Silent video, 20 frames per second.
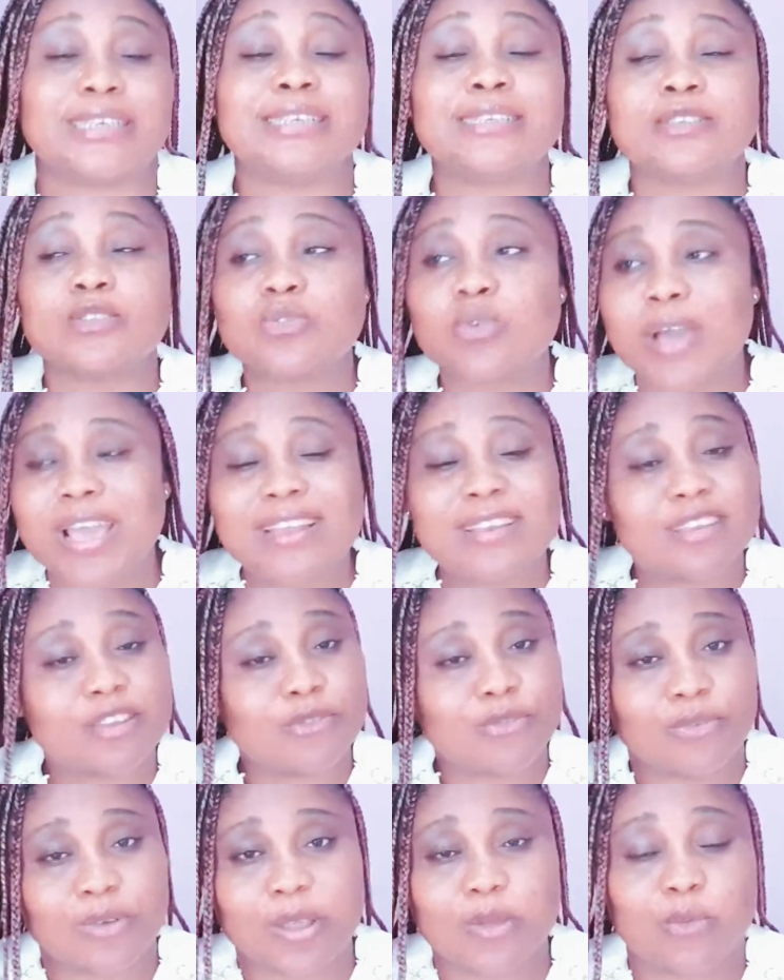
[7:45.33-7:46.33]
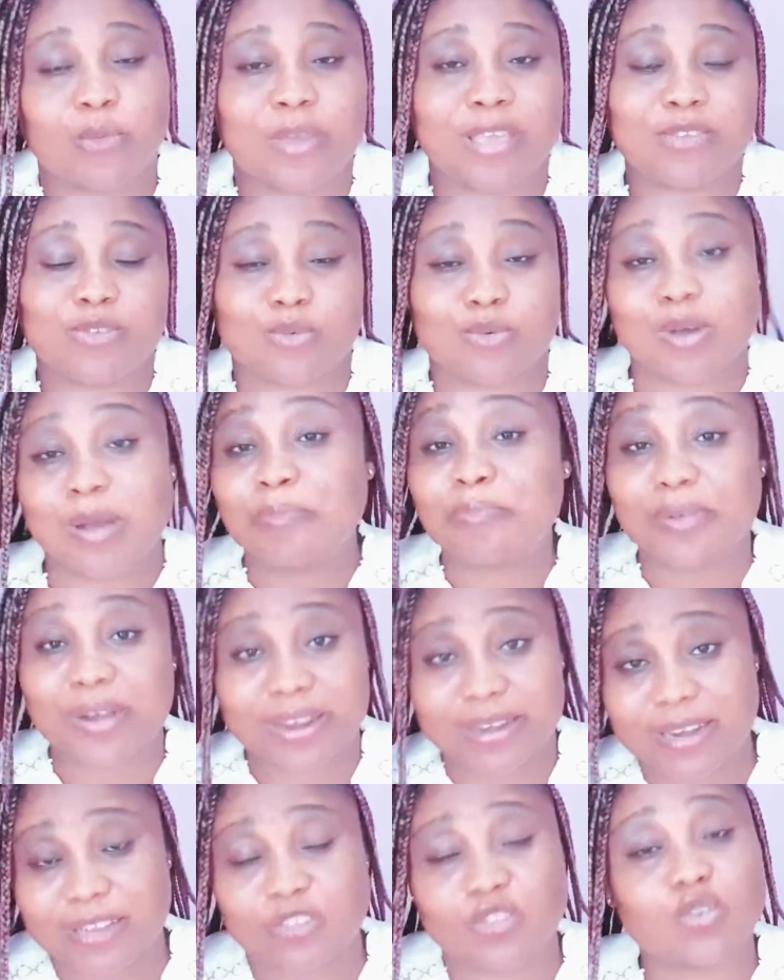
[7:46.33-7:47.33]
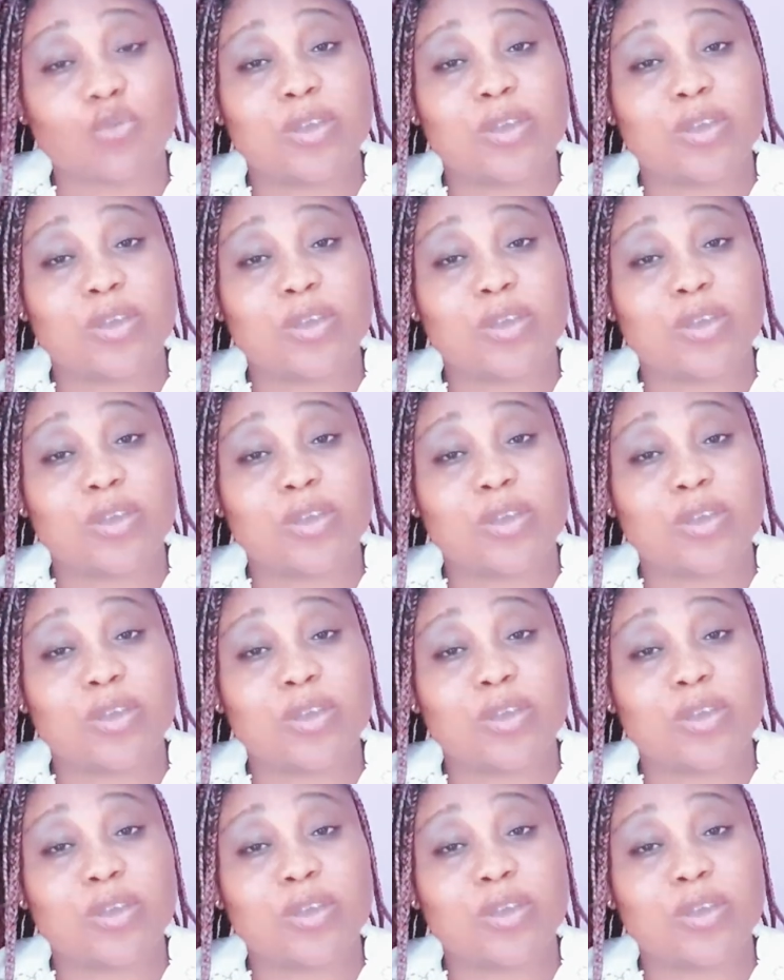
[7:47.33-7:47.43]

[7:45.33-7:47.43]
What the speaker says: It's quite different when you are pregnant.